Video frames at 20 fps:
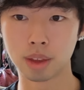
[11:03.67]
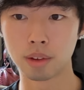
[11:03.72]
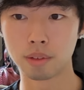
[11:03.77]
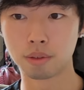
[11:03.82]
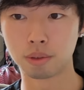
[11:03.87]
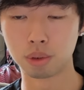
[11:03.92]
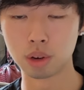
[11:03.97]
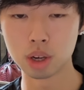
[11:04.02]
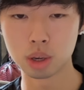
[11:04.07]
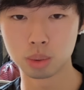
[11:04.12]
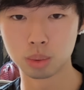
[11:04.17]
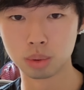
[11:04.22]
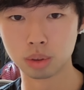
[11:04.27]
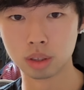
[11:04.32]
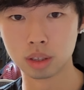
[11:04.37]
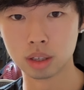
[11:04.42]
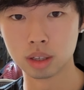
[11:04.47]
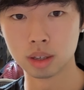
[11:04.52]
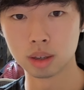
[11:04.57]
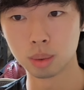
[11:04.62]

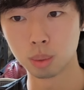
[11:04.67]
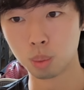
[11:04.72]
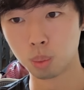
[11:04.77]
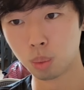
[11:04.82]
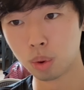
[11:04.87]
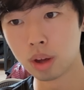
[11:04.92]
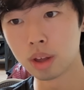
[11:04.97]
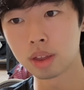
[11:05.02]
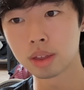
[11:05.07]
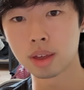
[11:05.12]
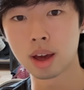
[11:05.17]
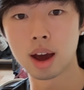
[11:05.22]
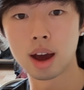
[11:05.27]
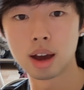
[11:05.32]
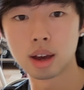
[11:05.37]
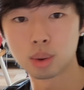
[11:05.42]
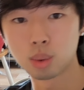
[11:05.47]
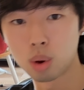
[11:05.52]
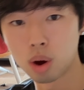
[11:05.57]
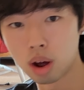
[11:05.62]
frequently with
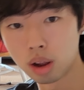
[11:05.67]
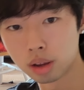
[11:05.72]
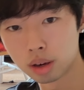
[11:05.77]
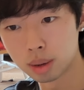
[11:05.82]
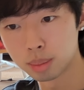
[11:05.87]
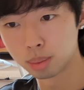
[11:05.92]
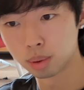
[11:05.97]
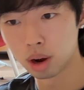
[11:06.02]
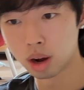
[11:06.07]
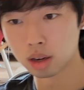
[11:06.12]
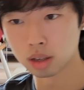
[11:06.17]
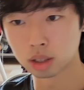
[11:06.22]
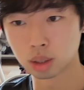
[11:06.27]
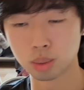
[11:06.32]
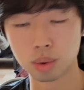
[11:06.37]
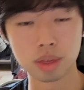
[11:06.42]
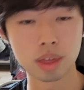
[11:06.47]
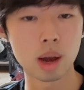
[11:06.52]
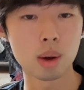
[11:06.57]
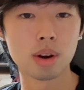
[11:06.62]
high quality products
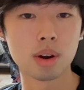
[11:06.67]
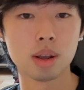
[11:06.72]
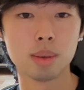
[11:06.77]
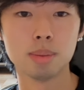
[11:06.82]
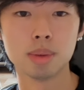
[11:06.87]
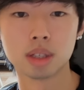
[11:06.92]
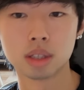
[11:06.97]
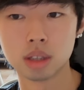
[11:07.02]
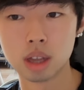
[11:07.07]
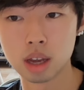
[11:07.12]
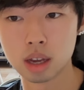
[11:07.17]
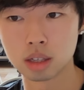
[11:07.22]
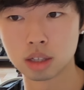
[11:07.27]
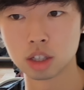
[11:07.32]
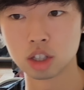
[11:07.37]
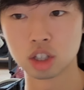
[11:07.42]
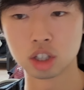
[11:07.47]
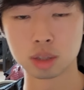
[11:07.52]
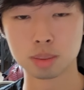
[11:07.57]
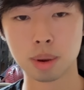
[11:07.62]
without any mistakes
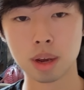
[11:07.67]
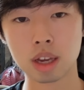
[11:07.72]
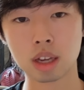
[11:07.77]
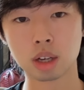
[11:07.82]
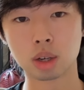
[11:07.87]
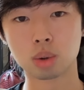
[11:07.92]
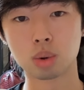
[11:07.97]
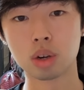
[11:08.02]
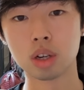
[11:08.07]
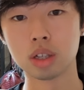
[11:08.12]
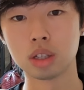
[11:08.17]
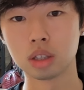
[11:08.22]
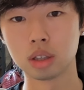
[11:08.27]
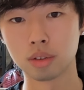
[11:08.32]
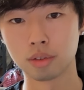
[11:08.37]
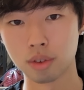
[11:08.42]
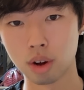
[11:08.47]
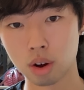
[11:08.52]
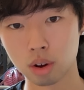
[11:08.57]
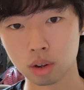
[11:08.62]
is just by increasing the
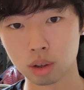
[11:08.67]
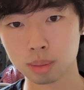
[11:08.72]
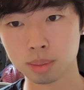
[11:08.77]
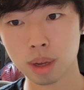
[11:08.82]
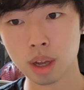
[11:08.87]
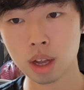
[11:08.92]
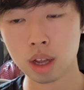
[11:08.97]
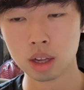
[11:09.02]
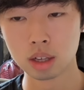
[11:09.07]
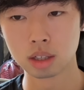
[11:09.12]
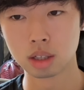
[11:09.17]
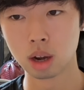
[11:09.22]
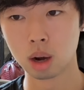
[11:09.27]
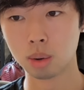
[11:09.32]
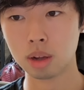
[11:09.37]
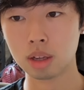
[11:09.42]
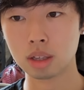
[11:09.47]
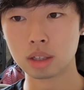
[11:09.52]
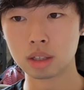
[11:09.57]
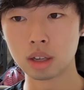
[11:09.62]
volume.
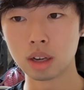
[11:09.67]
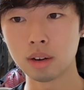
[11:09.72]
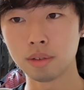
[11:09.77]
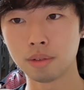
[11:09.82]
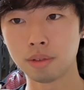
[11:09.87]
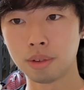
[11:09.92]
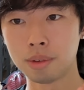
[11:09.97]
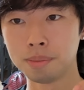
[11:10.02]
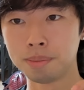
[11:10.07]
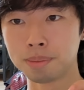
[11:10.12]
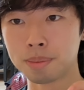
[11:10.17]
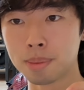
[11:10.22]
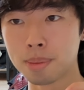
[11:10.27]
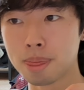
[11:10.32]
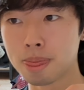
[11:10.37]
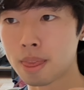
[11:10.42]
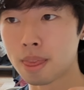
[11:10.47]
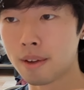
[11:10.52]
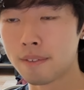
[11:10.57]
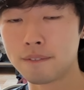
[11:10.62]
So instead of
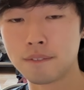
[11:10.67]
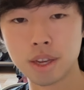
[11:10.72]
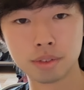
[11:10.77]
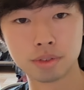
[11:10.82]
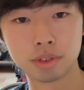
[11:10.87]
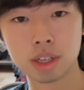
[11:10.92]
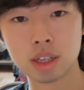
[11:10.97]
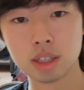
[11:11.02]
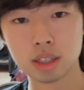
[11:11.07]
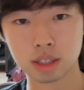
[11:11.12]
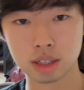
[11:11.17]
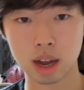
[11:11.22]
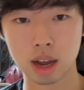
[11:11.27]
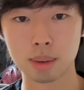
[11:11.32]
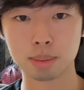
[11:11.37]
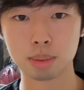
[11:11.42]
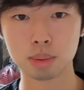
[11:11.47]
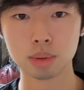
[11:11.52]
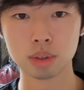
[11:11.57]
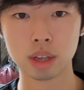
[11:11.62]
15
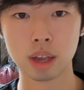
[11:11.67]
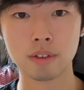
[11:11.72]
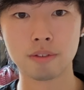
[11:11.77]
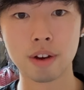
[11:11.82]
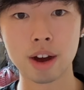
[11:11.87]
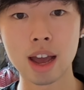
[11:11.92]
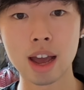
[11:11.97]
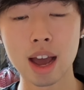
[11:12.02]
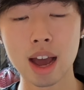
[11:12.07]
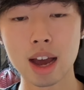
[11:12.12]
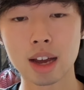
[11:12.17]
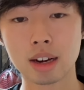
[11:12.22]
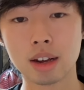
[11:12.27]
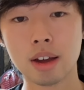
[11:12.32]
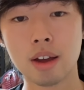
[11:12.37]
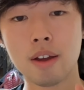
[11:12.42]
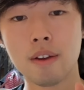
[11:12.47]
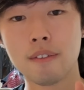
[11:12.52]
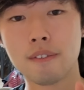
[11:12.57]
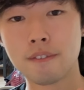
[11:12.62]
samples, if I had
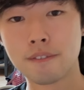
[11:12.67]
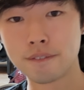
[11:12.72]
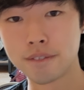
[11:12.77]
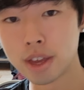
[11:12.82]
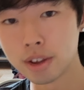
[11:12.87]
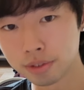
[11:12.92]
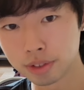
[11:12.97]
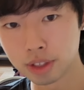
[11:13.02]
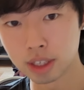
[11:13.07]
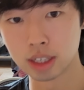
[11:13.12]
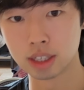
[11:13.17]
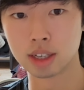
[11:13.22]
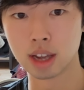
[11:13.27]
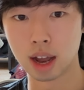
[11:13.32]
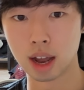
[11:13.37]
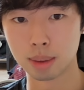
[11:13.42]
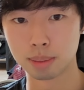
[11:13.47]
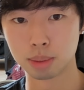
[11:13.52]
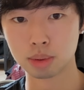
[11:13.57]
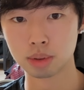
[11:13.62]
50
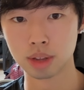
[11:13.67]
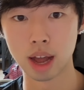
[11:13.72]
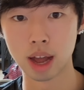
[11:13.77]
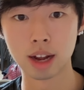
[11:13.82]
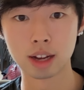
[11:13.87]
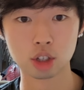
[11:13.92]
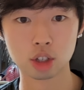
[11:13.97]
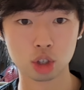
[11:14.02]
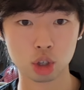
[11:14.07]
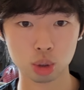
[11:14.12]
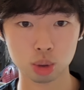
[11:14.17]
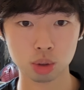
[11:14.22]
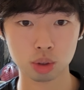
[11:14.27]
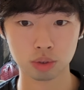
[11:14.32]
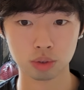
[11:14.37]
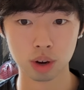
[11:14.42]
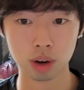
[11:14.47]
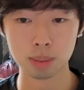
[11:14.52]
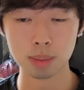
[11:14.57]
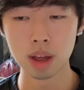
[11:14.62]
samples that I could choose
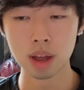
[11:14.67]
from,